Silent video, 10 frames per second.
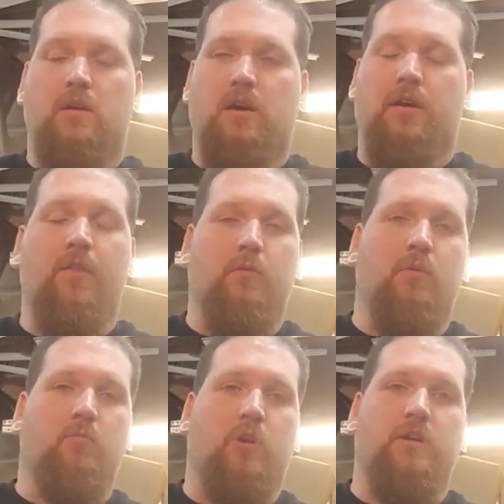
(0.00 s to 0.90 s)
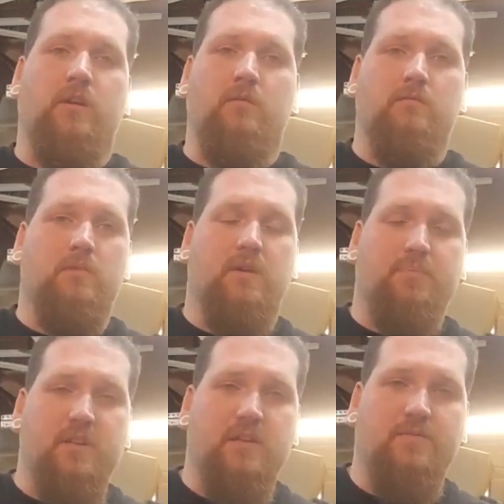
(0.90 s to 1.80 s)
another one working
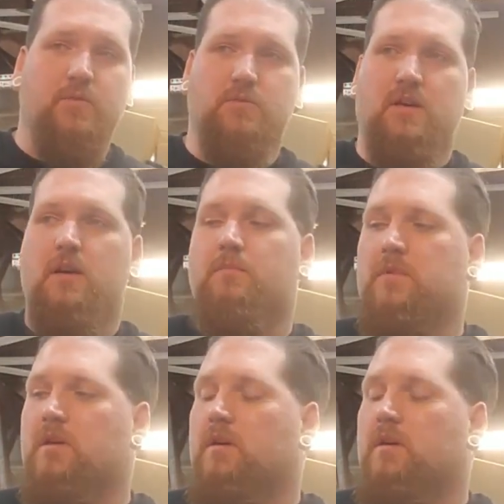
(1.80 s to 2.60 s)
completely full-time,